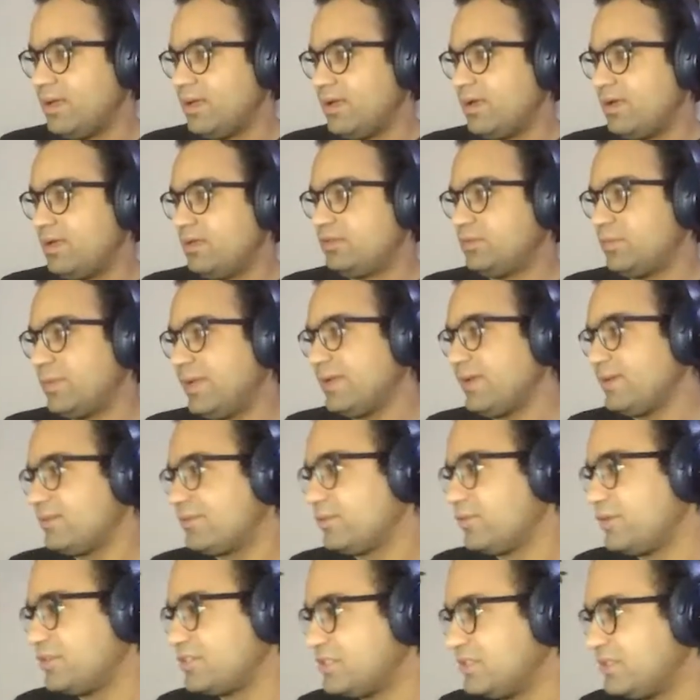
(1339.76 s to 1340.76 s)
So Mike has
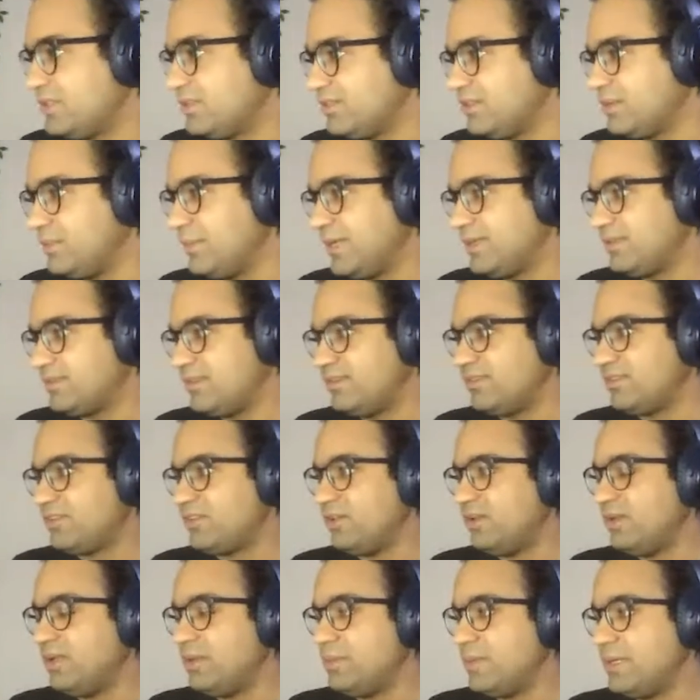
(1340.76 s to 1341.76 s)
a question. Does it make sense
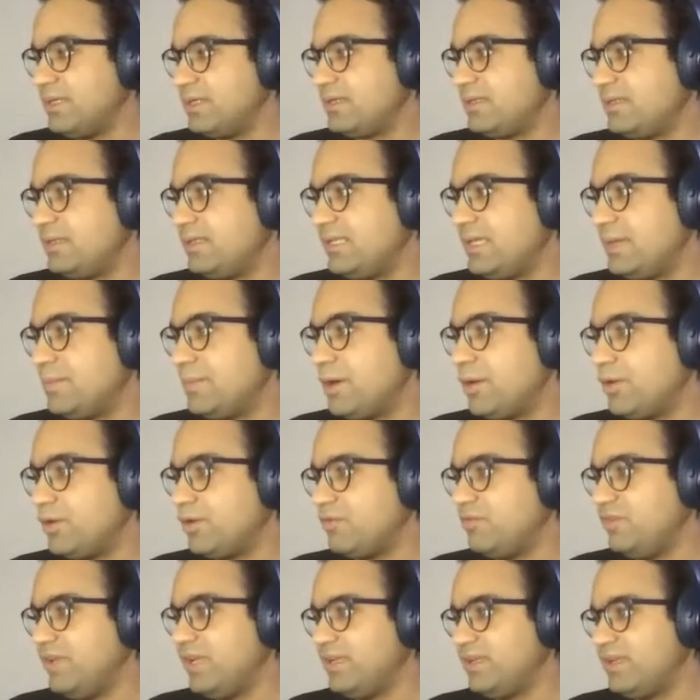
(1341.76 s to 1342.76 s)
to limit the amount
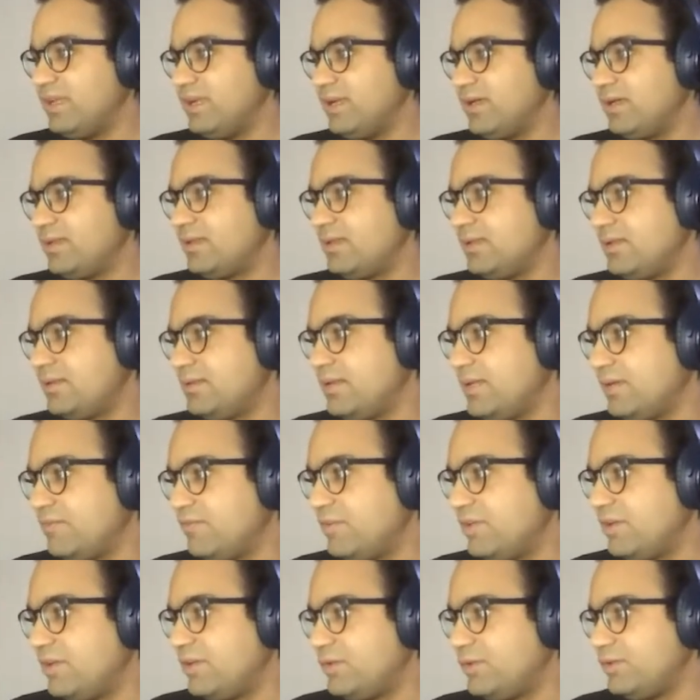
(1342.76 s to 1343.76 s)
of weak data that
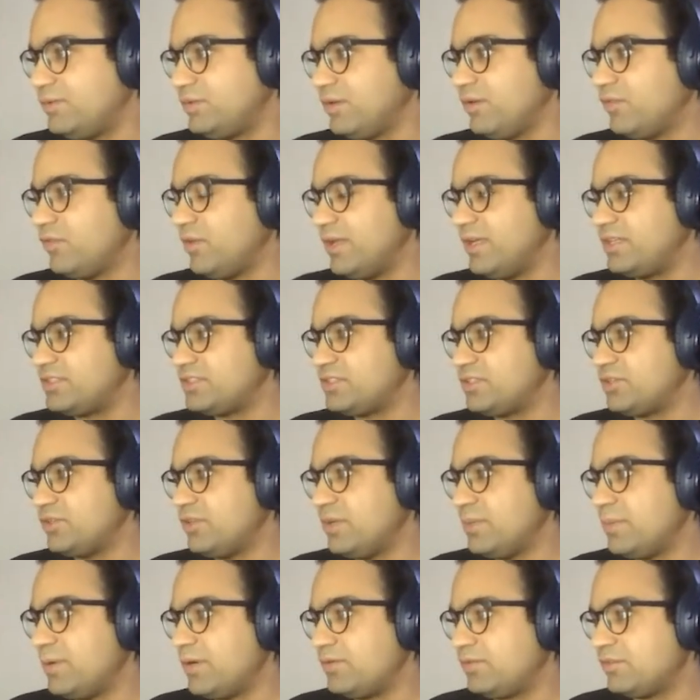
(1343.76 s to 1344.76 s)
we use in relation to
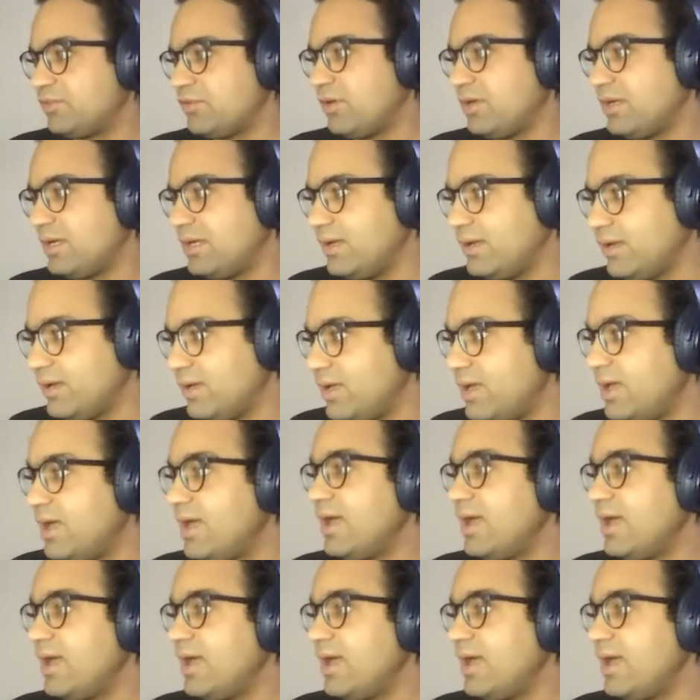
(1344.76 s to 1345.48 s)
the amount of strong data?